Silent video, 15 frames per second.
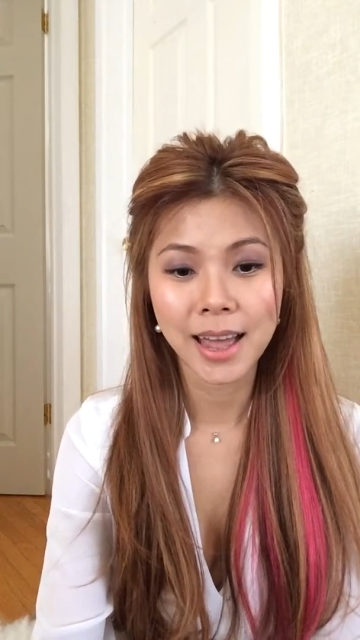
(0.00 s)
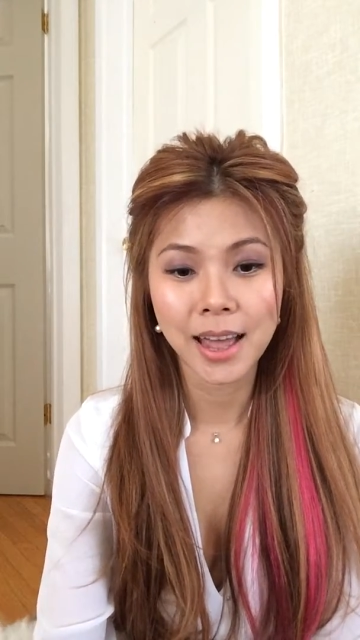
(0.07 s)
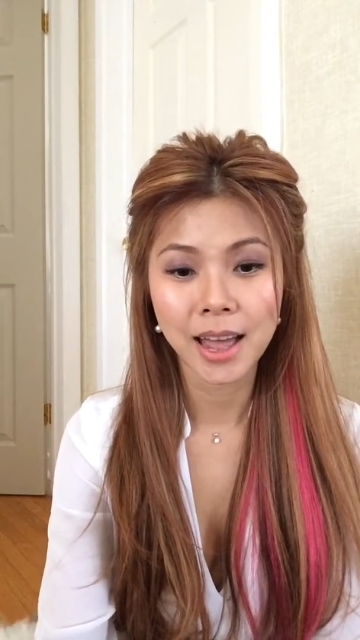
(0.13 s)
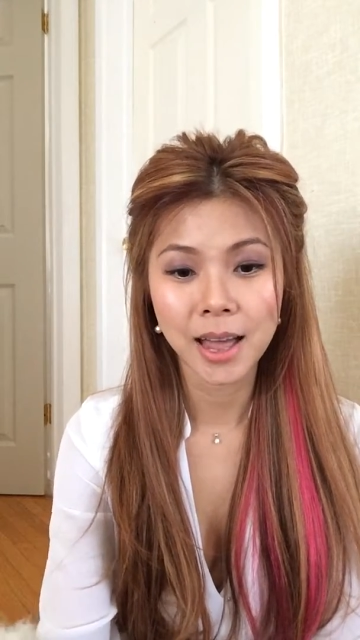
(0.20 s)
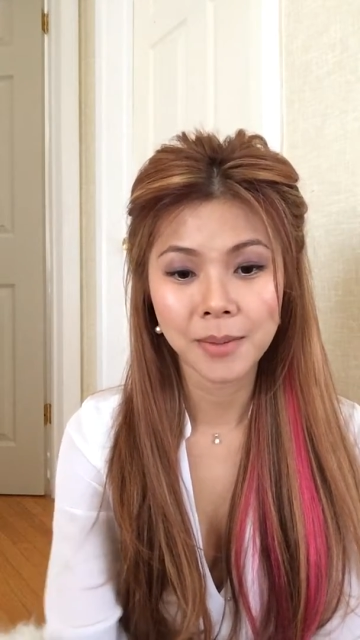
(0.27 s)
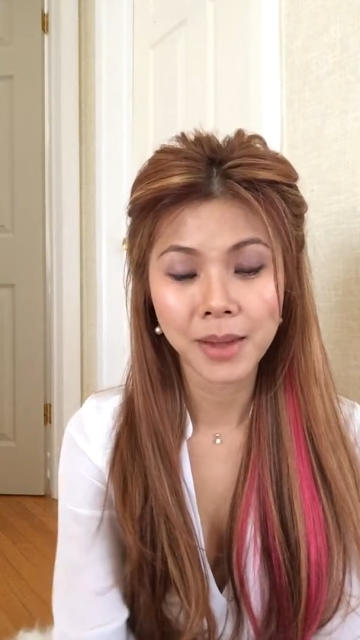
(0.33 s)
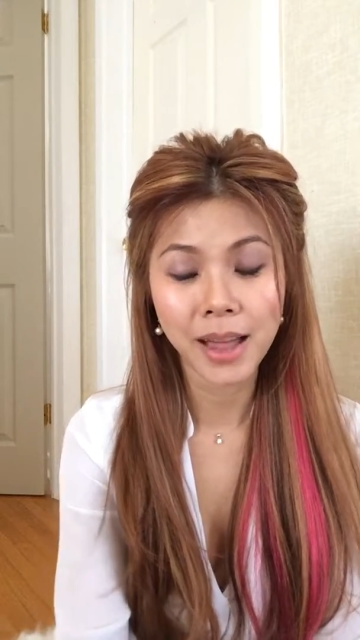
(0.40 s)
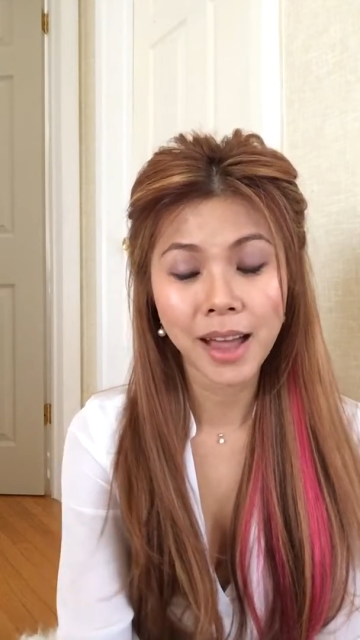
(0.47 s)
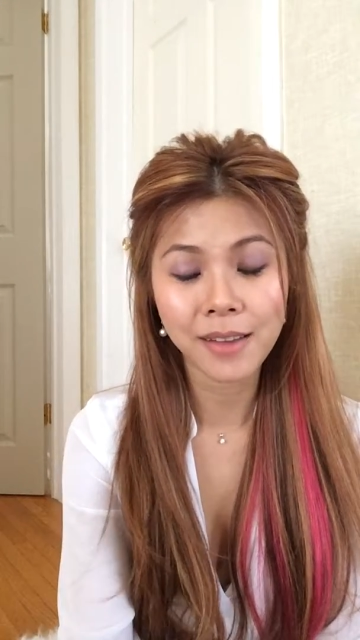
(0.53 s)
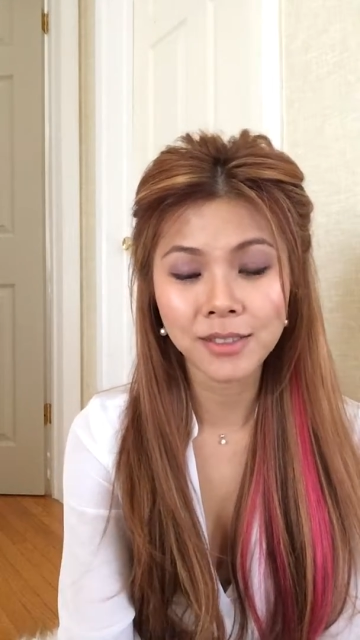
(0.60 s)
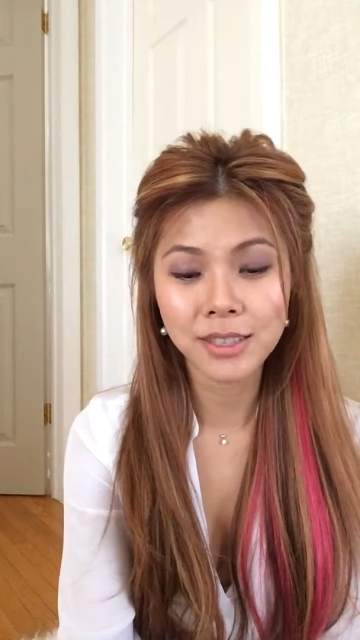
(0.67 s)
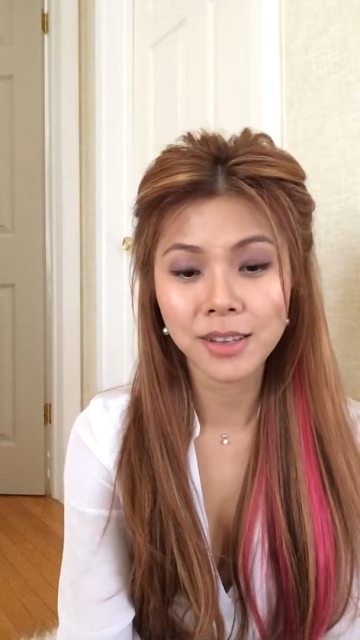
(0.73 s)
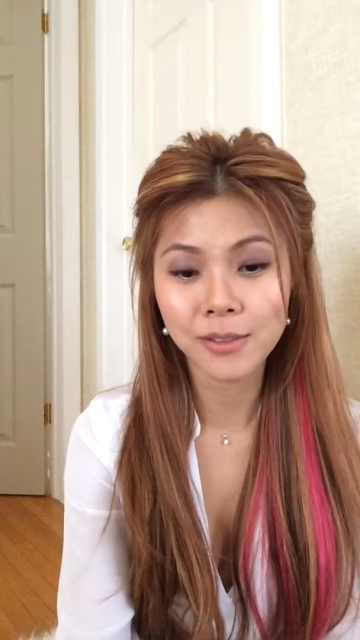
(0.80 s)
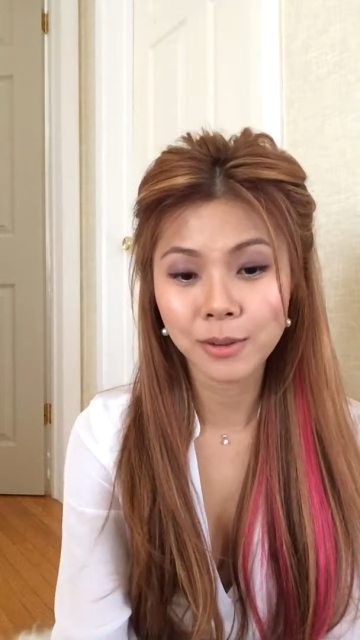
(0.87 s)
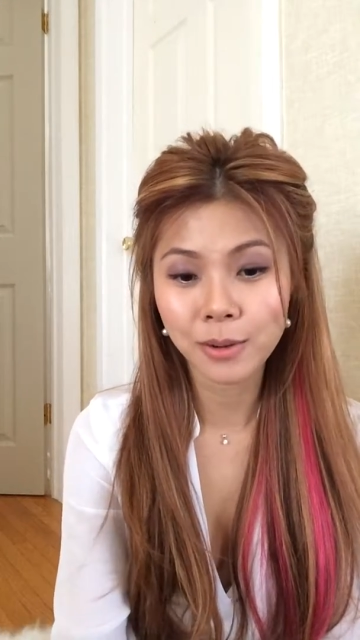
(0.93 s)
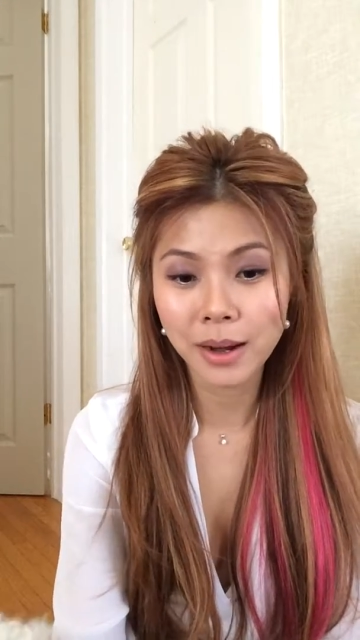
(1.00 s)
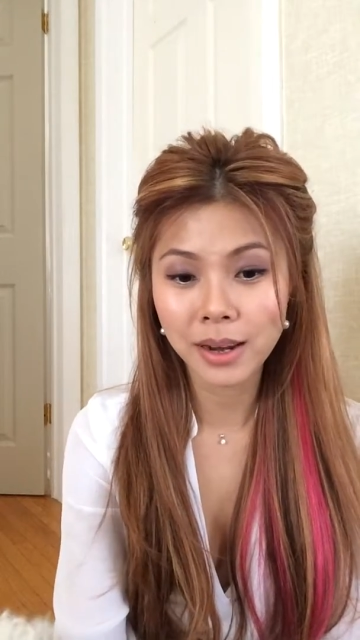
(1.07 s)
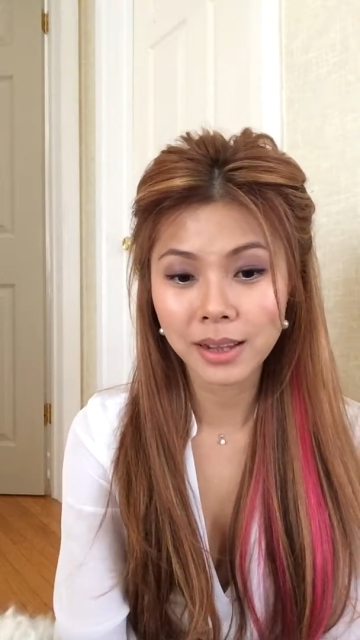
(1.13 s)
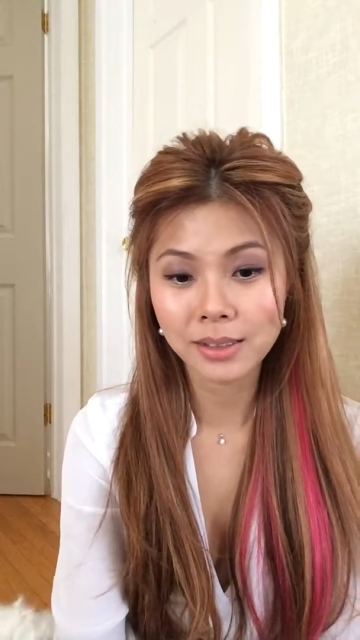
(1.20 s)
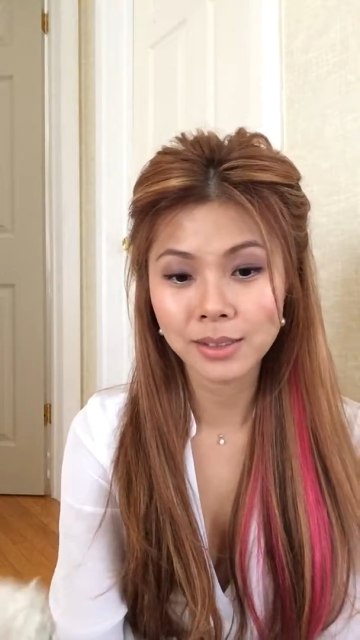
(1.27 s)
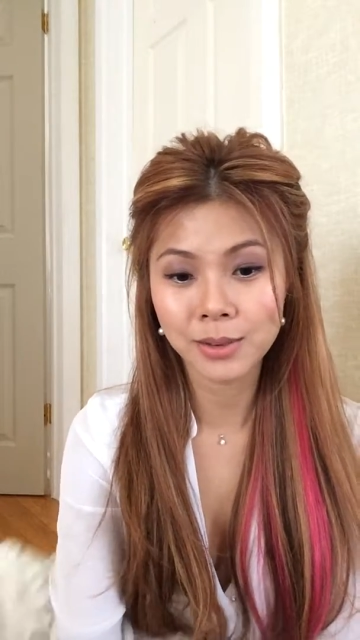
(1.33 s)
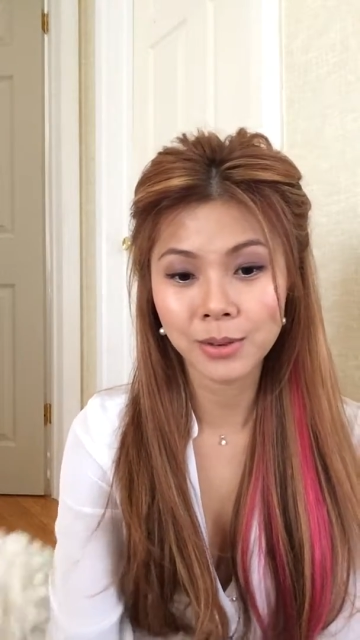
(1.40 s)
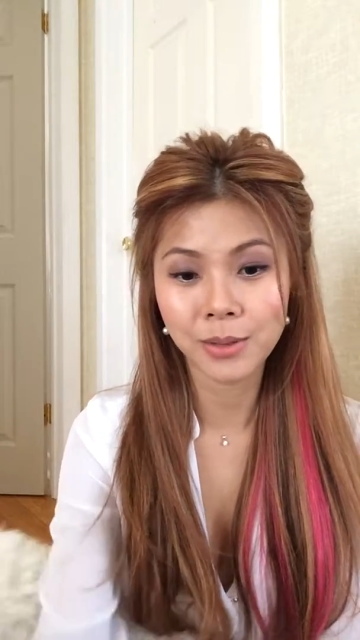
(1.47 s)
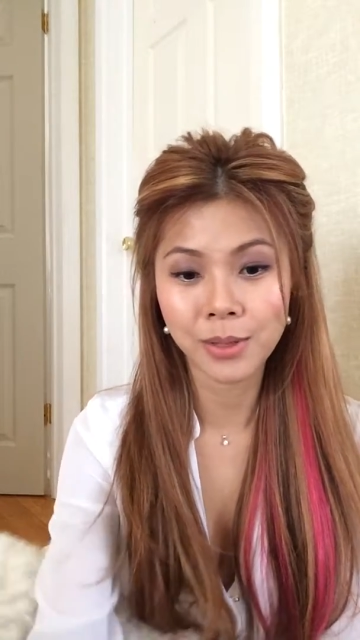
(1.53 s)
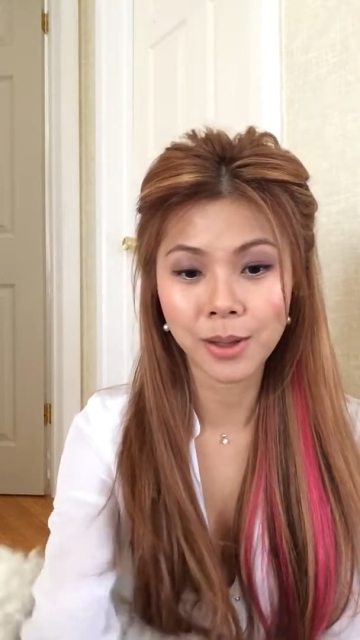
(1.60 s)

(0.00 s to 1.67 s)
I have to give credit to